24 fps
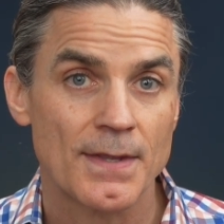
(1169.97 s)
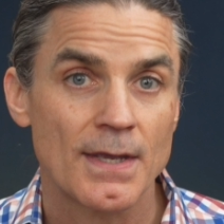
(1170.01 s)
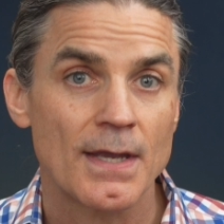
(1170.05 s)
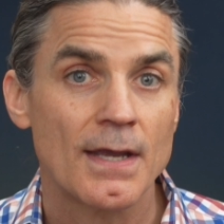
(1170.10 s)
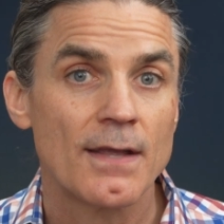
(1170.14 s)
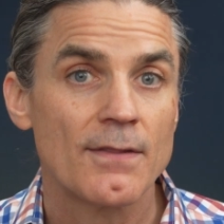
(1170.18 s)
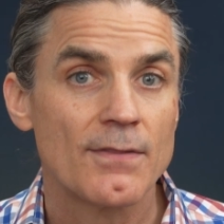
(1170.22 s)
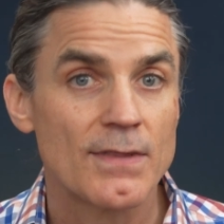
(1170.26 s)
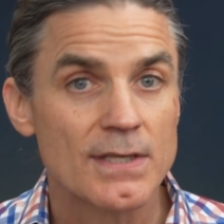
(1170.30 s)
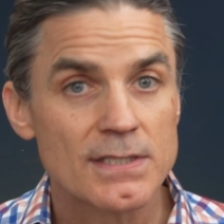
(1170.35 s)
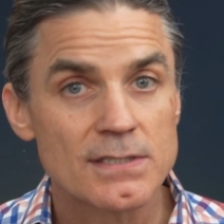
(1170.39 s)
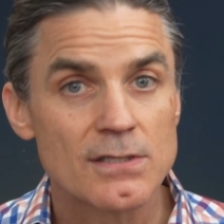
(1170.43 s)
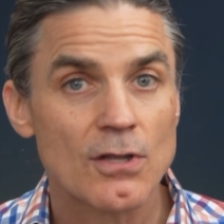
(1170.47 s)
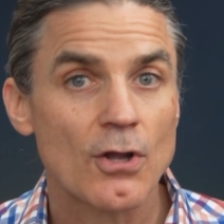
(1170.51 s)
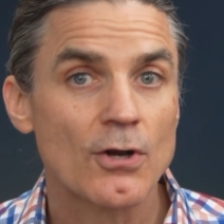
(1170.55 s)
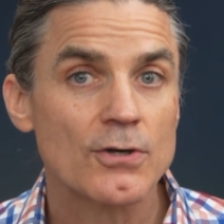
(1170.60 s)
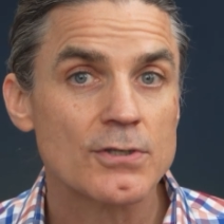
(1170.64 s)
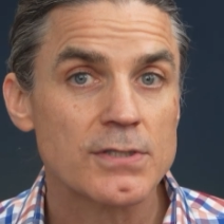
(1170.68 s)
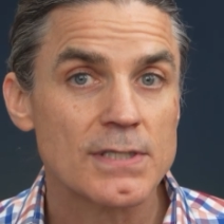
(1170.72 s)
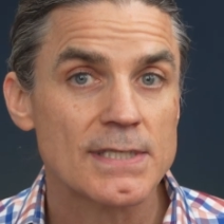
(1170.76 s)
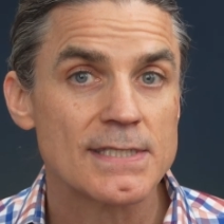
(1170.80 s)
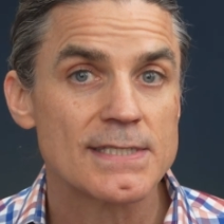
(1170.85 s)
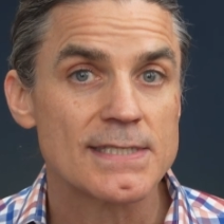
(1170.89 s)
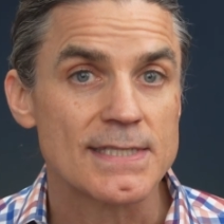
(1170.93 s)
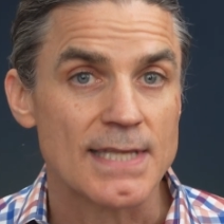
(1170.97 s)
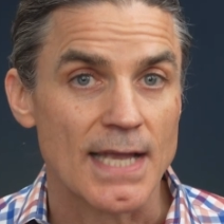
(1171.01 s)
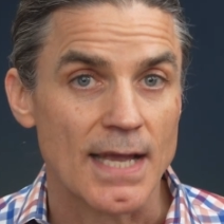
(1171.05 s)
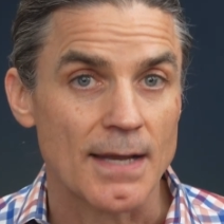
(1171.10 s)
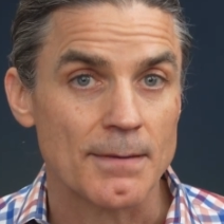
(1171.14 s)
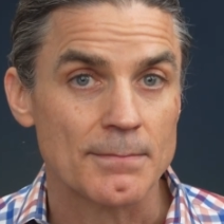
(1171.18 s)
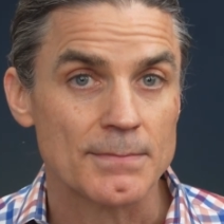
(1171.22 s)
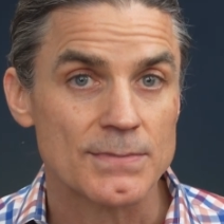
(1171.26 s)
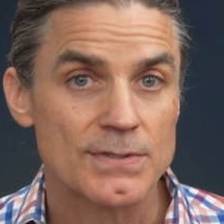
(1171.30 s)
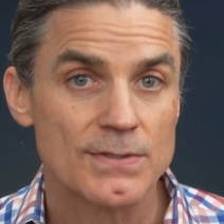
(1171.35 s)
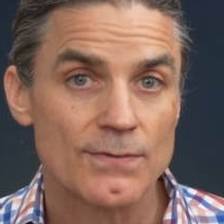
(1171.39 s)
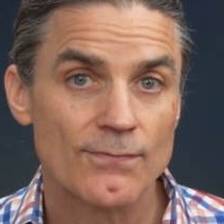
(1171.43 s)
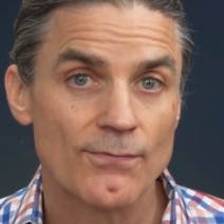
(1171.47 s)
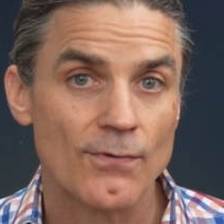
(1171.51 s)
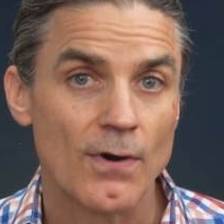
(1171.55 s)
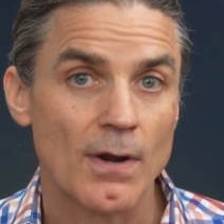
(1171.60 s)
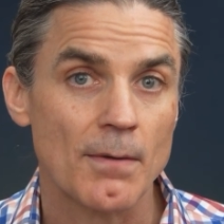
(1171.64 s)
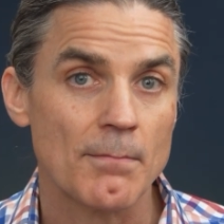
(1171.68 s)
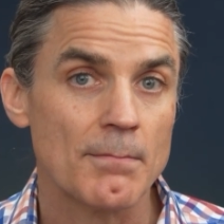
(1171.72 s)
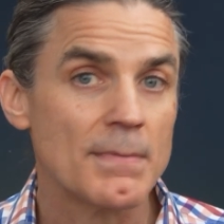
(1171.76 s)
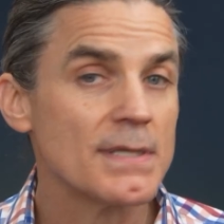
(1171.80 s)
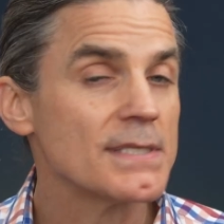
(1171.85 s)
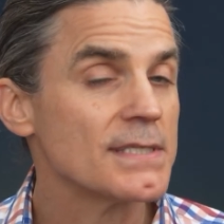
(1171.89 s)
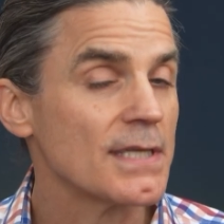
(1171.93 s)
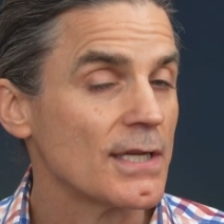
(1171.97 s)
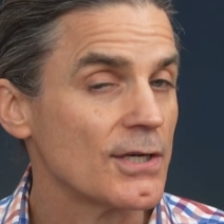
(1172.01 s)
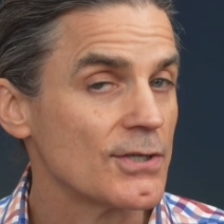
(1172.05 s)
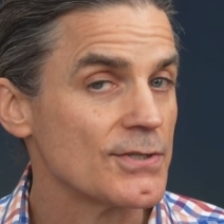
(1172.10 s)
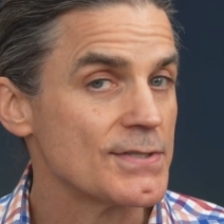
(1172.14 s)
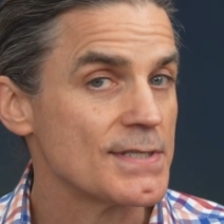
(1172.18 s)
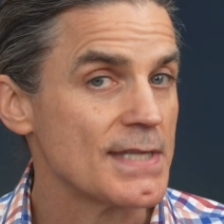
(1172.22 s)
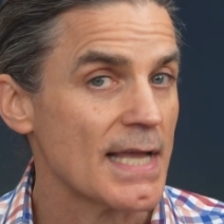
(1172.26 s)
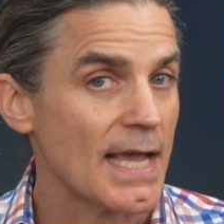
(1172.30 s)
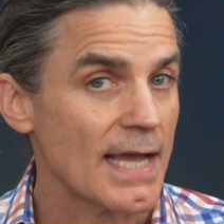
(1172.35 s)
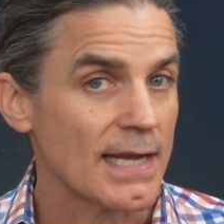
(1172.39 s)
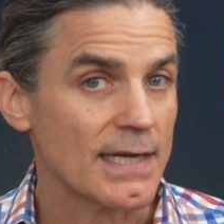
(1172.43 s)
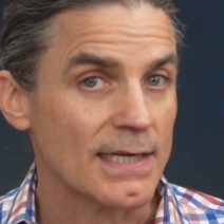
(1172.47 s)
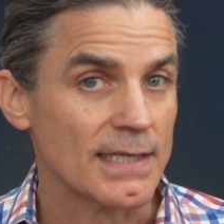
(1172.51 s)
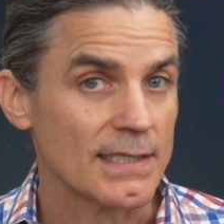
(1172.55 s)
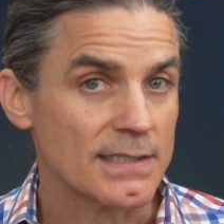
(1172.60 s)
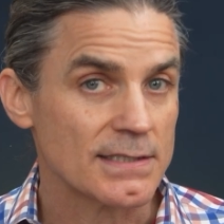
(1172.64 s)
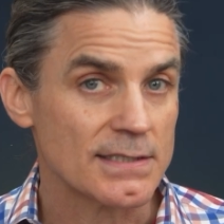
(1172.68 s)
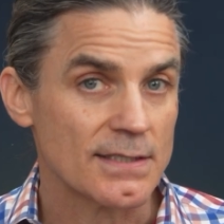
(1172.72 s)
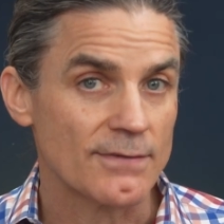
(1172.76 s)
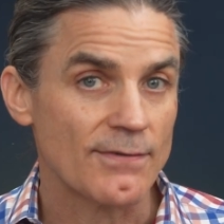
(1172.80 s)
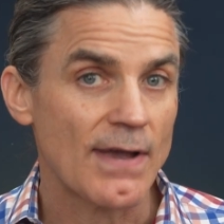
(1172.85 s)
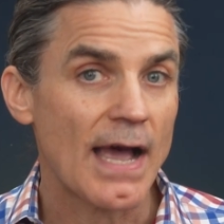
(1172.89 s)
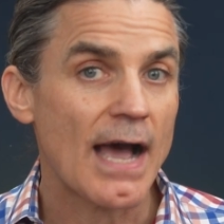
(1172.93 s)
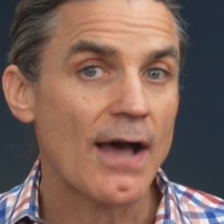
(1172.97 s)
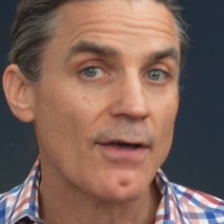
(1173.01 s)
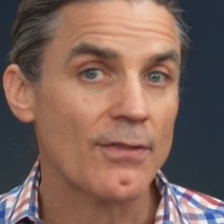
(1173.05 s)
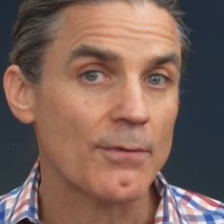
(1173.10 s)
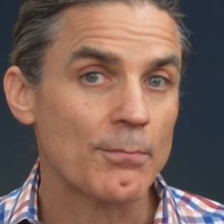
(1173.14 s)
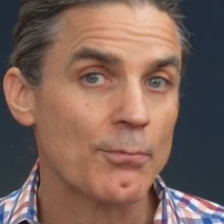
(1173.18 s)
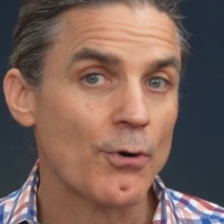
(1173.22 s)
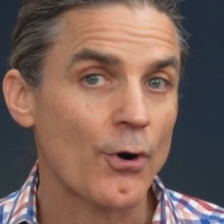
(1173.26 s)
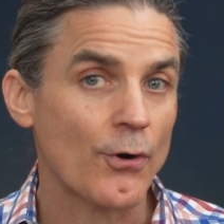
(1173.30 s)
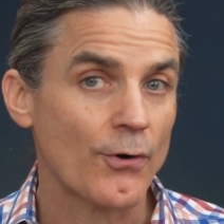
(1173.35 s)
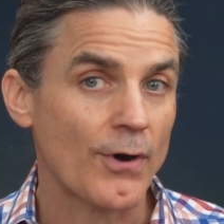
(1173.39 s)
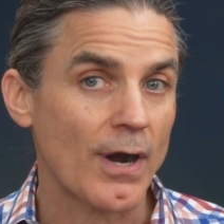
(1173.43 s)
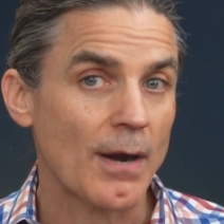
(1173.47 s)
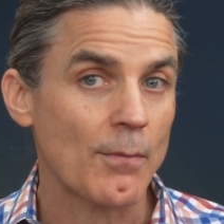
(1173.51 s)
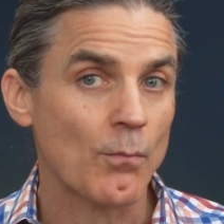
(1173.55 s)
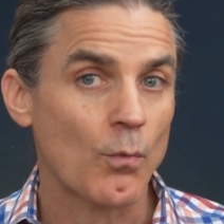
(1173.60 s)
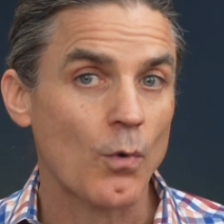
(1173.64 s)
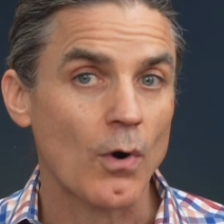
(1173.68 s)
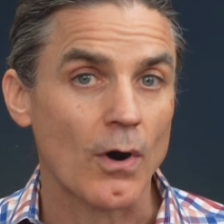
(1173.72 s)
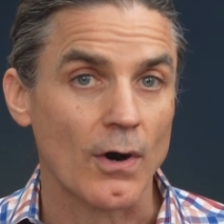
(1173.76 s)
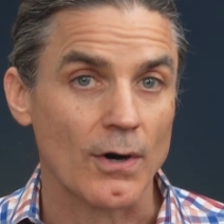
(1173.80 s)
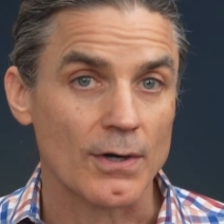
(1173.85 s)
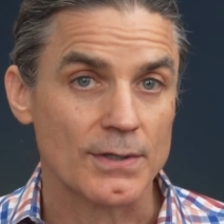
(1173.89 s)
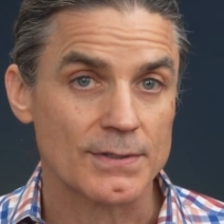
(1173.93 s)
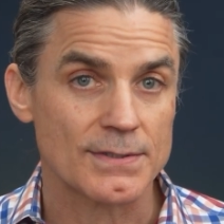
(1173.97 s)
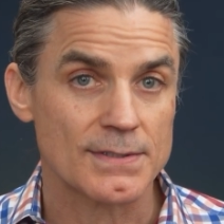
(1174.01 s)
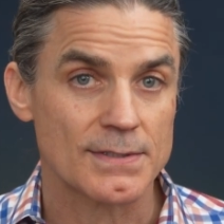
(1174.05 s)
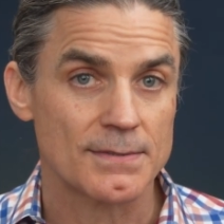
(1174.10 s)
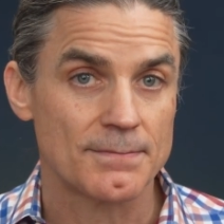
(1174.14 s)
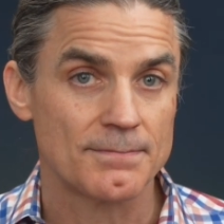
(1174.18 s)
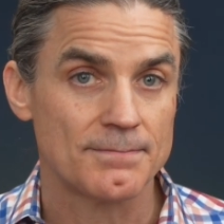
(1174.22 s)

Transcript: This largely stems from misunderstandings of how the program works.